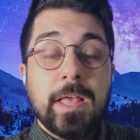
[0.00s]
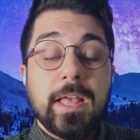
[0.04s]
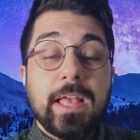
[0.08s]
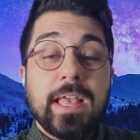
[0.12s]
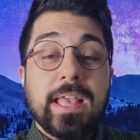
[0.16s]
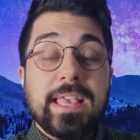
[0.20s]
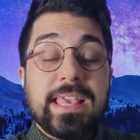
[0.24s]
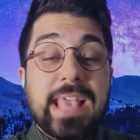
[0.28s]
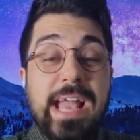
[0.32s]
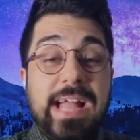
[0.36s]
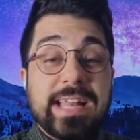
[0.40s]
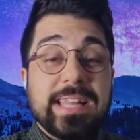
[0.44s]

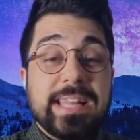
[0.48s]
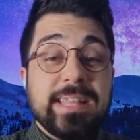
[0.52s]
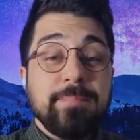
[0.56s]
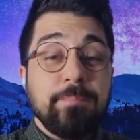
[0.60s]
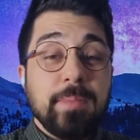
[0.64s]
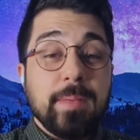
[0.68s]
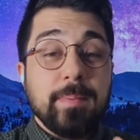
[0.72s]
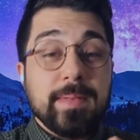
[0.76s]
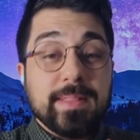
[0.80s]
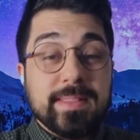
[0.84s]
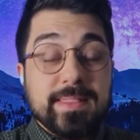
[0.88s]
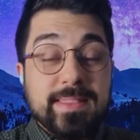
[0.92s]

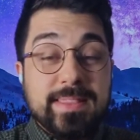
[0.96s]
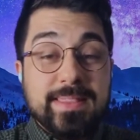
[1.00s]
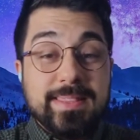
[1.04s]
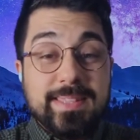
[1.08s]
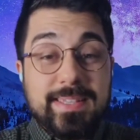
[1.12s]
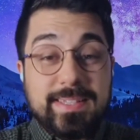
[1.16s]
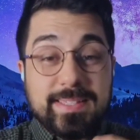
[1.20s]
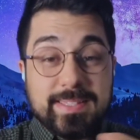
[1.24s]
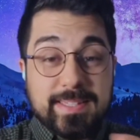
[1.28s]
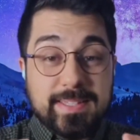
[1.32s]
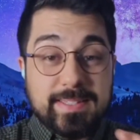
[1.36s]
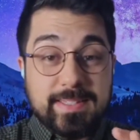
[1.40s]

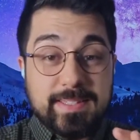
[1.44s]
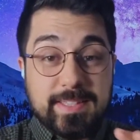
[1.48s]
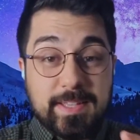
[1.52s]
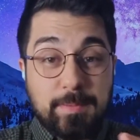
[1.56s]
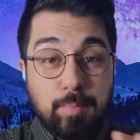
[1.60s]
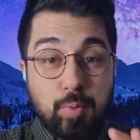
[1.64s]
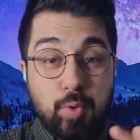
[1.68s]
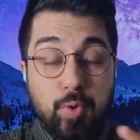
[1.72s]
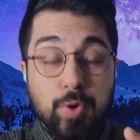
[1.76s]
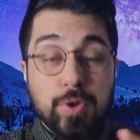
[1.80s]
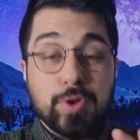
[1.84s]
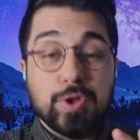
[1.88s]
This is the
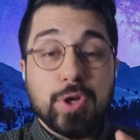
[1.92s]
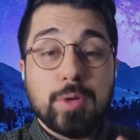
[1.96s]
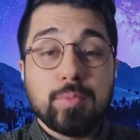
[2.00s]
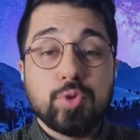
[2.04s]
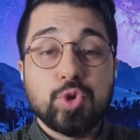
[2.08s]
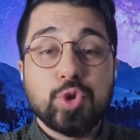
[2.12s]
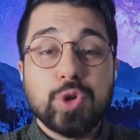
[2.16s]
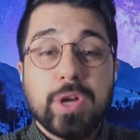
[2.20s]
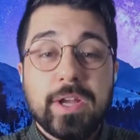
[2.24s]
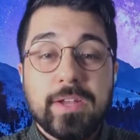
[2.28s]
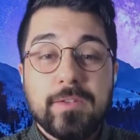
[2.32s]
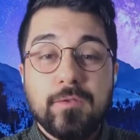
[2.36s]
point I'm
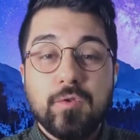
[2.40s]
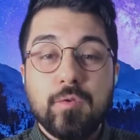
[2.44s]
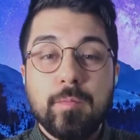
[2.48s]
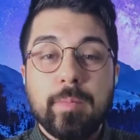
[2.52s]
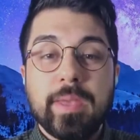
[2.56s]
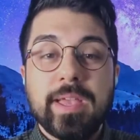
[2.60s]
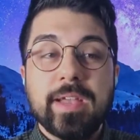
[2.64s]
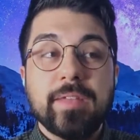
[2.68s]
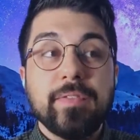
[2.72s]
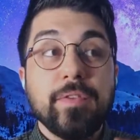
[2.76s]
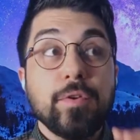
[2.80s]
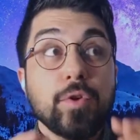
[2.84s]
trying to
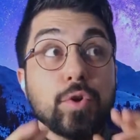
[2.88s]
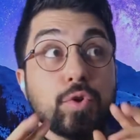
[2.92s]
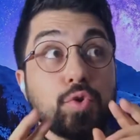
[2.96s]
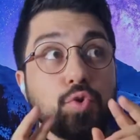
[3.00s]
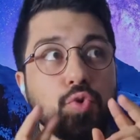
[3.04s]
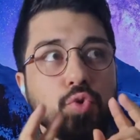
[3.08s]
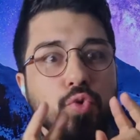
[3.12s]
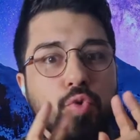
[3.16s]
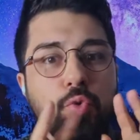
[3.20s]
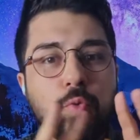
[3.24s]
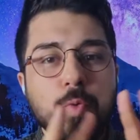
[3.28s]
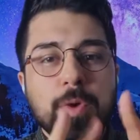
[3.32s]
make. There are
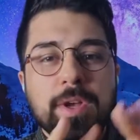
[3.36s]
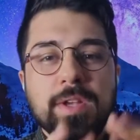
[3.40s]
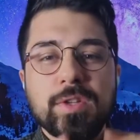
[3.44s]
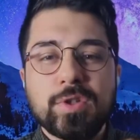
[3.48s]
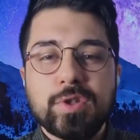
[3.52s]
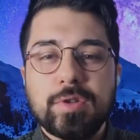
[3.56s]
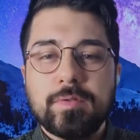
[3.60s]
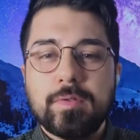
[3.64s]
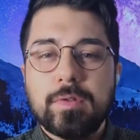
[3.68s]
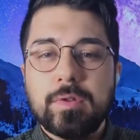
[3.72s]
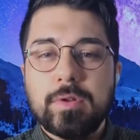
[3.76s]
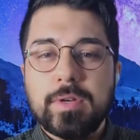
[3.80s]
two ways
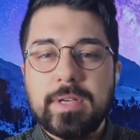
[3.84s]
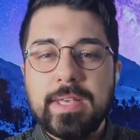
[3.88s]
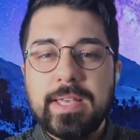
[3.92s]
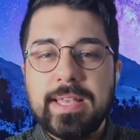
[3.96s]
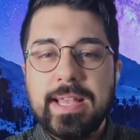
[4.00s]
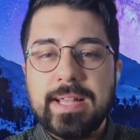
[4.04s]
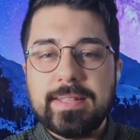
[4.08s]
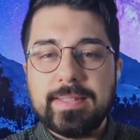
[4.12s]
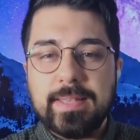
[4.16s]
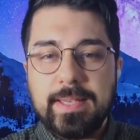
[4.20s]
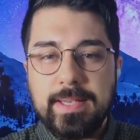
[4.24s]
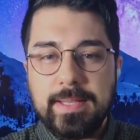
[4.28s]
of looking
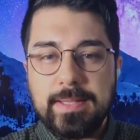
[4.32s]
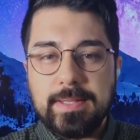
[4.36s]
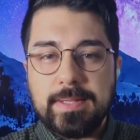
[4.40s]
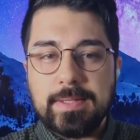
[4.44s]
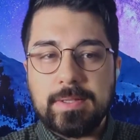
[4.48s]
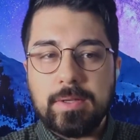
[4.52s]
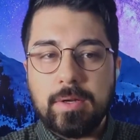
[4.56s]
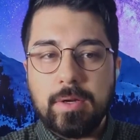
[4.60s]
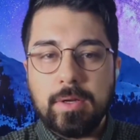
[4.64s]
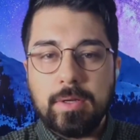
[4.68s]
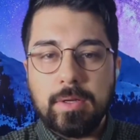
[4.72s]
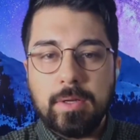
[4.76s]
at
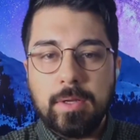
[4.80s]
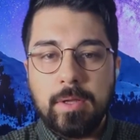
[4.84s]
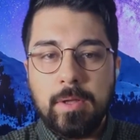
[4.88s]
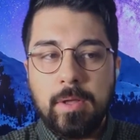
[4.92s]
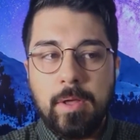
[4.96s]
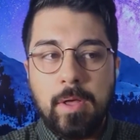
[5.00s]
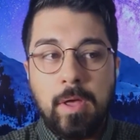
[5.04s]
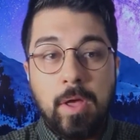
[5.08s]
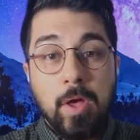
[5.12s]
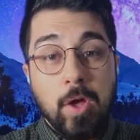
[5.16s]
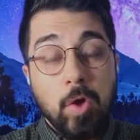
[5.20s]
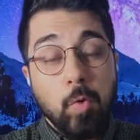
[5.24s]
insan.
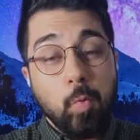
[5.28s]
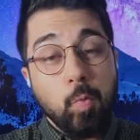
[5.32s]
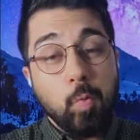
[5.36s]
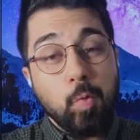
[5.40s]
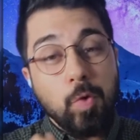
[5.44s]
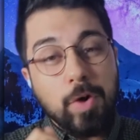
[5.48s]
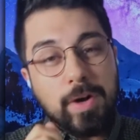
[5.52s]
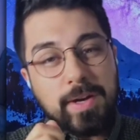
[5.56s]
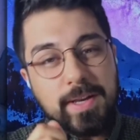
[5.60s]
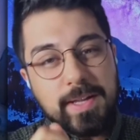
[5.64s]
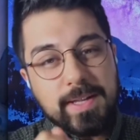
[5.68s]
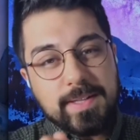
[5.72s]

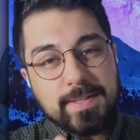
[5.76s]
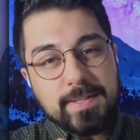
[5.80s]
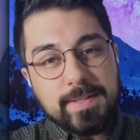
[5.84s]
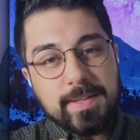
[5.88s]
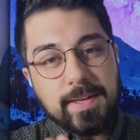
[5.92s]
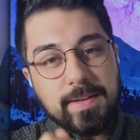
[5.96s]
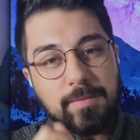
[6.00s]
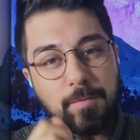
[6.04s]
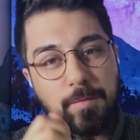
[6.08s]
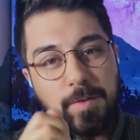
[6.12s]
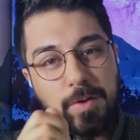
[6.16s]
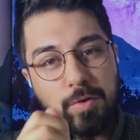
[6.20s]
One is the
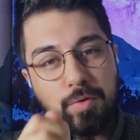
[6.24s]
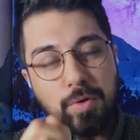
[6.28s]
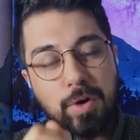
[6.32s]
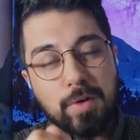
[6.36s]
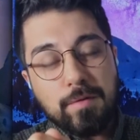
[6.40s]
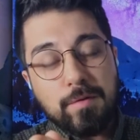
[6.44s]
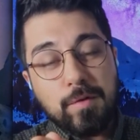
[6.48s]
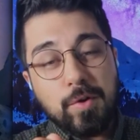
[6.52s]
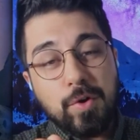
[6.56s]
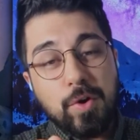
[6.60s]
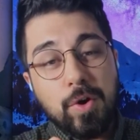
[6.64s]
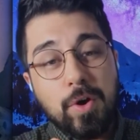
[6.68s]
view
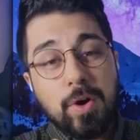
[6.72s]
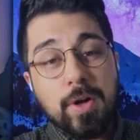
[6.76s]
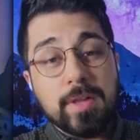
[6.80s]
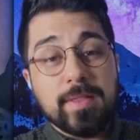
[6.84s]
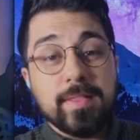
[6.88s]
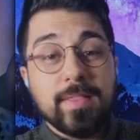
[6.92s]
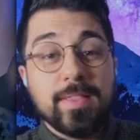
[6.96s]
of God.